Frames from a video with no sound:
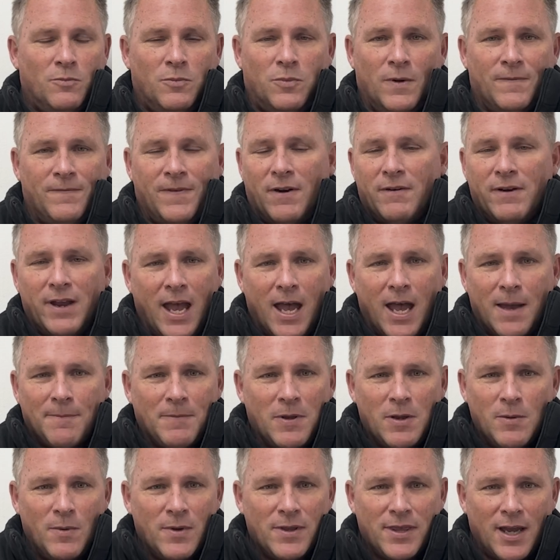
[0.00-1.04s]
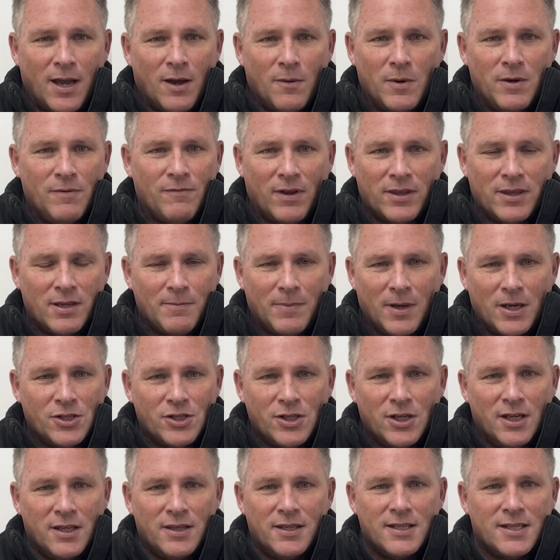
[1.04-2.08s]
We're very happy with how we run the
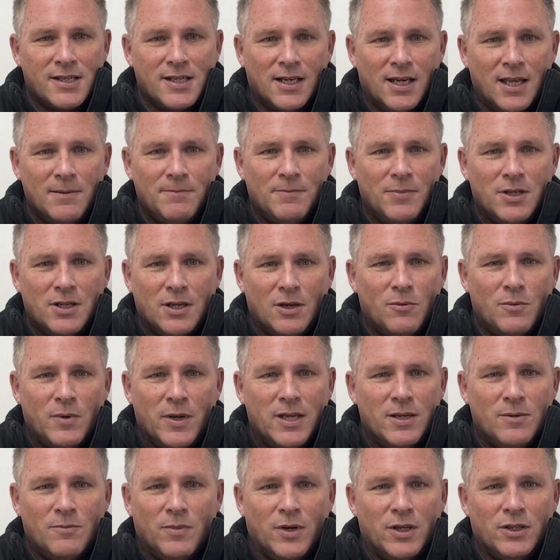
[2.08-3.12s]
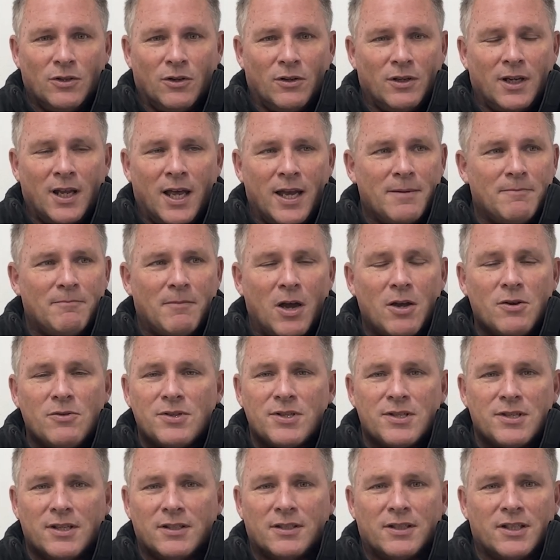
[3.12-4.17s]
budget at this club. You know, we're not like
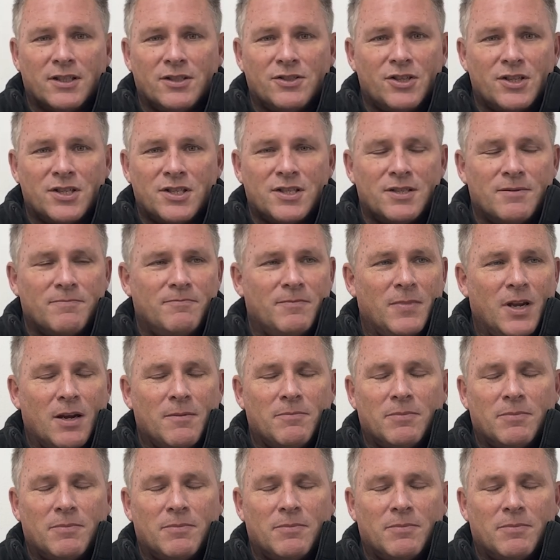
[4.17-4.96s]
most that can just, you know,